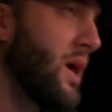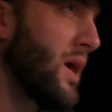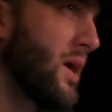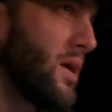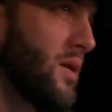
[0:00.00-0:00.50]

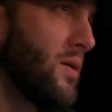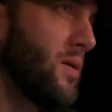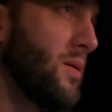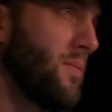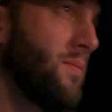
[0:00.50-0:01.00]
and
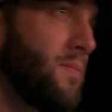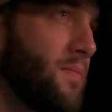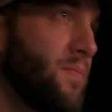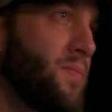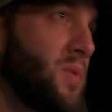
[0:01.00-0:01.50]

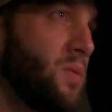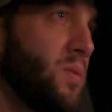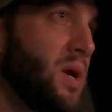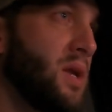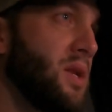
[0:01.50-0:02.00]

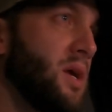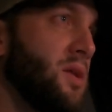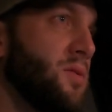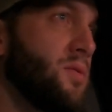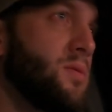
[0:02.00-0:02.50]
we got
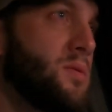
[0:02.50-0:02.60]
Daniel,